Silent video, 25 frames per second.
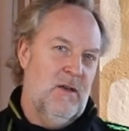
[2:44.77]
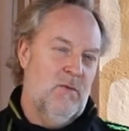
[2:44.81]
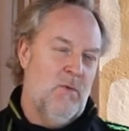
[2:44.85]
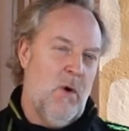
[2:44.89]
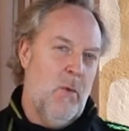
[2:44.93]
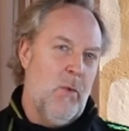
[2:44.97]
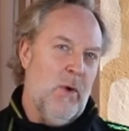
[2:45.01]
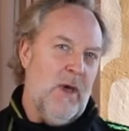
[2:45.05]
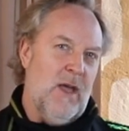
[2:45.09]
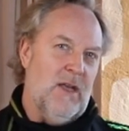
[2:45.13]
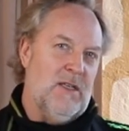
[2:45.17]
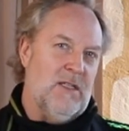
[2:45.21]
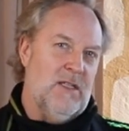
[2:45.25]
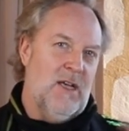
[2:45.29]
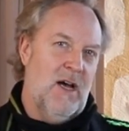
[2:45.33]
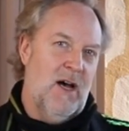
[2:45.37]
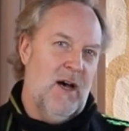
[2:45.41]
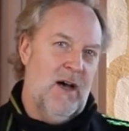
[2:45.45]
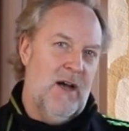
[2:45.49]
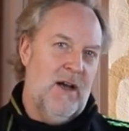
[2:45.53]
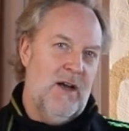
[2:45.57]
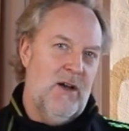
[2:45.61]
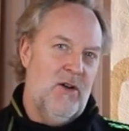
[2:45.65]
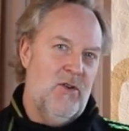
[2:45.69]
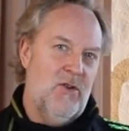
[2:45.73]
When we get
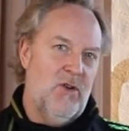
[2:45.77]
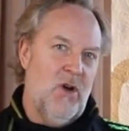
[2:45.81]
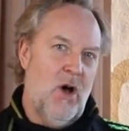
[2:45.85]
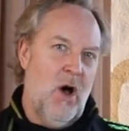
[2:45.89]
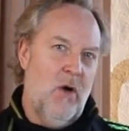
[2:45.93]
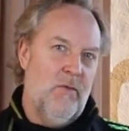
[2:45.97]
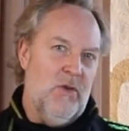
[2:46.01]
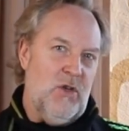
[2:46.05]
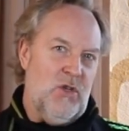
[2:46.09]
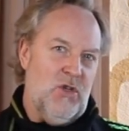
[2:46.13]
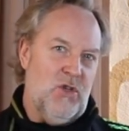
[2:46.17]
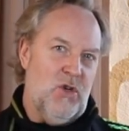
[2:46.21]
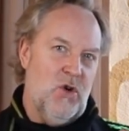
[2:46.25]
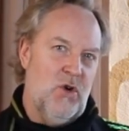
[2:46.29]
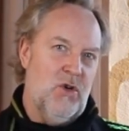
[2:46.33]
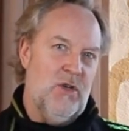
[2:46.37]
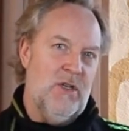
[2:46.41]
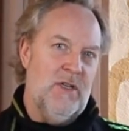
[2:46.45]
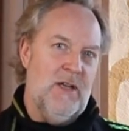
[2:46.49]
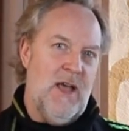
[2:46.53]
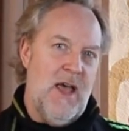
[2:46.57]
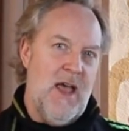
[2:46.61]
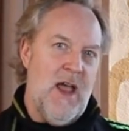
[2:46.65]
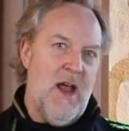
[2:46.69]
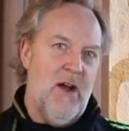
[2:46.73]
tired of a
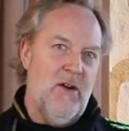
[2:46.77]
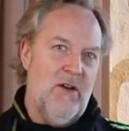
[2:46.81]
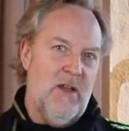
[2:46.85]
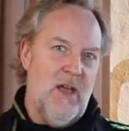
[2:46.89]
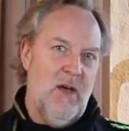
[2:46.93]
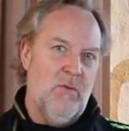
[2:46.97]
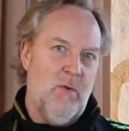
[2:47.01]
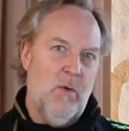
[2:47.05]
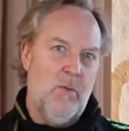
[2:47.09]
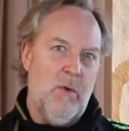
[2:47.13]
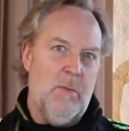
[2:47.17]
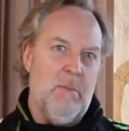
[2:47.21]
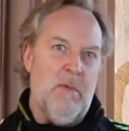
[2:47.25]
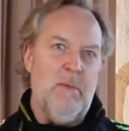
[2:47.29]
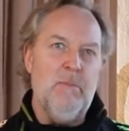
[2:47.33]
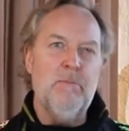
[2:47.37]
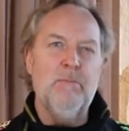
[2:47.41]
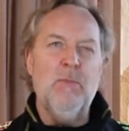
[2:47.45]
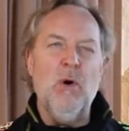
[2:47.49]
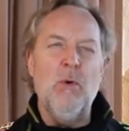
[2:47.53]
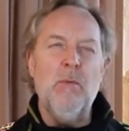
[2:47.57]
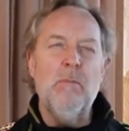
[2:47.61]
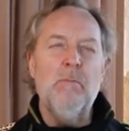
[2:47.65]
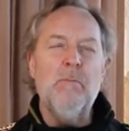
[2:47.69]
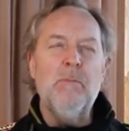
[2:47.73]
certain area, when we've been
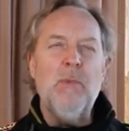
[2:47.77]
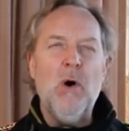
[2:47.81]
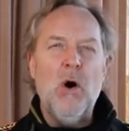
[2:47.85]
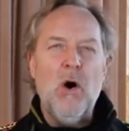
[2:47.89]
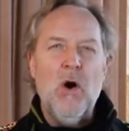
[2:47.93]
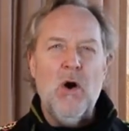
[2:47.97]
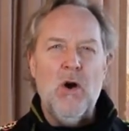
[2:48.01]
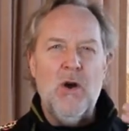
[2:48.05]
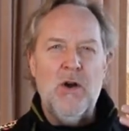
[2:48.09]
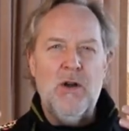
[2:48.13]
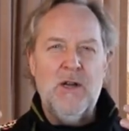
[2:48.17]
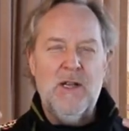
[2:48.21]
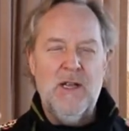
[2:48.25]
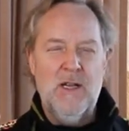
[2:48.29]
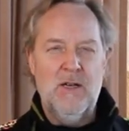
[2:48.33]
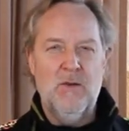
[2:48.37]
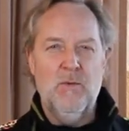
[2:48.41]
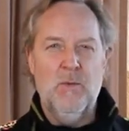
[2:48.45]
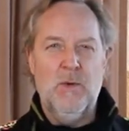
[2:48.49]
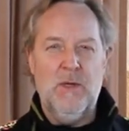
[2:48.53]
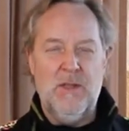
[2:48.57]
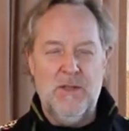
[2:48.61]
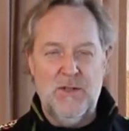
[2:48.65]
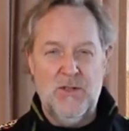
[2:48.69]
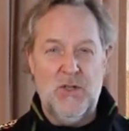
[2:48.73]
bombarded
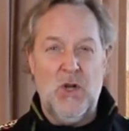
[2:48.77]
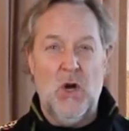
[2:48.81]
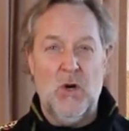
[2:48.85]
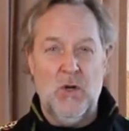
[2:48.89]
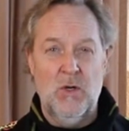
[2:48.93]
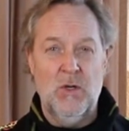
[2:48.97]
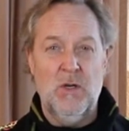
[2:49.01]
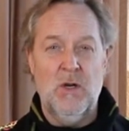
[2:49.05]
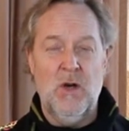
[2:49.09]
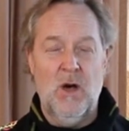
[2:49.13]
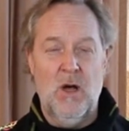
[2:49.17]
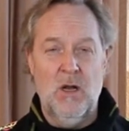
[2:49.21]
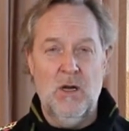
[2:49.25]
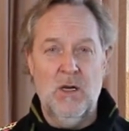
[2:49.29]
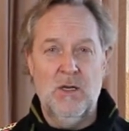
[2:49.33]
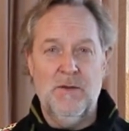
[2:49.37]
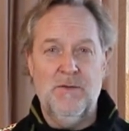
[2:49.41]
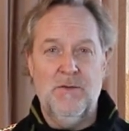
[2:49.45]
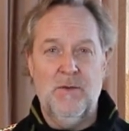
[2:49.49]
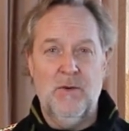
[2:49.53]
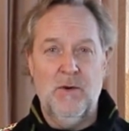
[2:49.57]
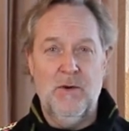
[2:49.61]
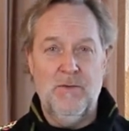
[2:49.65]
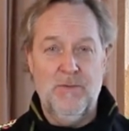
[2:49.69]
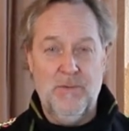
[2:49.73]
with certain colors
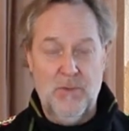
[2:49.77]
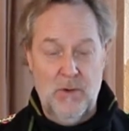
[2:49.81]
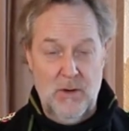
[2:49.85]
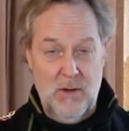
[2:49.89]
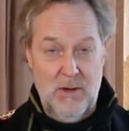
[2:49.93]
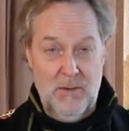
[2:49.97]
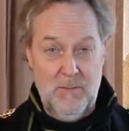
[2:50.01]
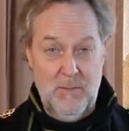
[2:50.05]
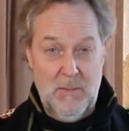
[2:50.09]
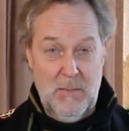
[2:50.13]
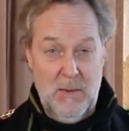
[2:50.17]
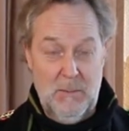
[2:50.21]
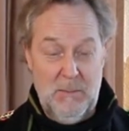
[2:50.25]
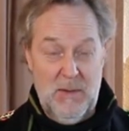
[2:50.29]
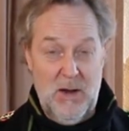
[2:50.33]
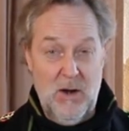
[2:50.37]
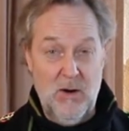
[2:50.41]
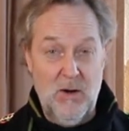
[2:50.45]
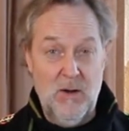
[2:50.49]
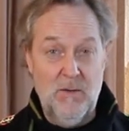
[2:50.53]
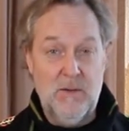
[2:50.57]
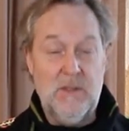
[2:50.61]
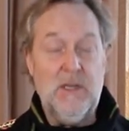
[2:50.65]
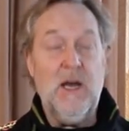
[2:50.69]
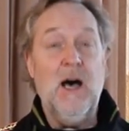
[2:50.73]
for a
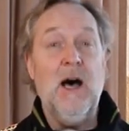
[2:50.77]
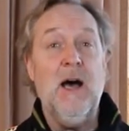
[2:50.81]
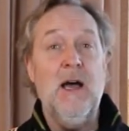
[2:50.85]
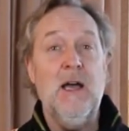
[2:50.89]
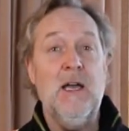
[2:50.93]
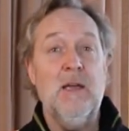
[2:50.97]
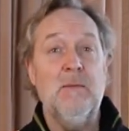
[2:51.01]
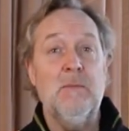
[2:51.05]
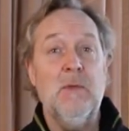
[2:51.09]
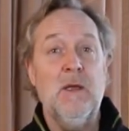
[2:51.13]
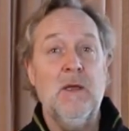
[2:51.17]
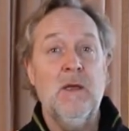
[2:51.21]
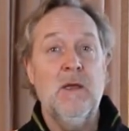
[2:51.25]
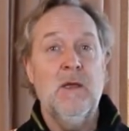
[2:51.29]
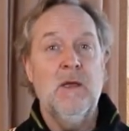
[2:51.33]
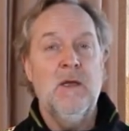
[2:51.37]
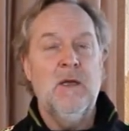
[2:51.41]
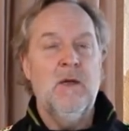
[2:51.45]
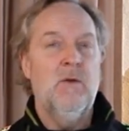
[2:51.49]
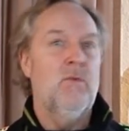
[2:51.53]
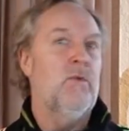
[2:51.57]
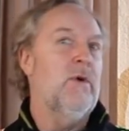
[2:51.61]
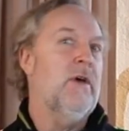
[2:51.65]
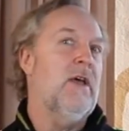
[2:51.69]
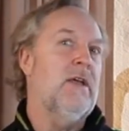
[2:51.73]
period of time,
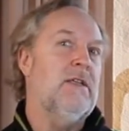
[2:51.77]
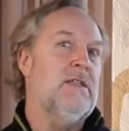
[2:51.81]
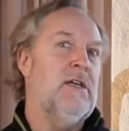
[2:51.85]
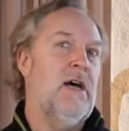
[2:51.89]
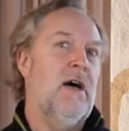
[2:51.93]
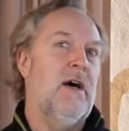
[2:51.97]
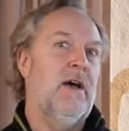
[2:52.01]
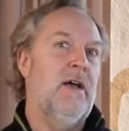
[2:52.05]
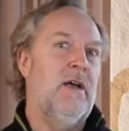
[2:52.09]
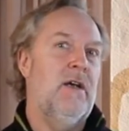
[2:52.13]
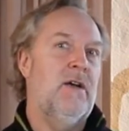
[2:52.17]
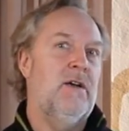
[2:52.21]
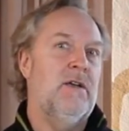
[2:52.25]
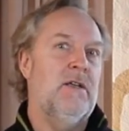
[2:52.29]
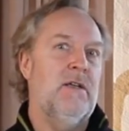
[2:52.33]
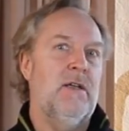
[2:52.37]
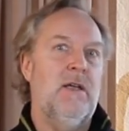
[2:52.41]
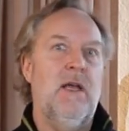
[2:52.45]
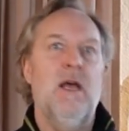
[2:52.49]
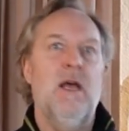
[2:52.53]
we get tired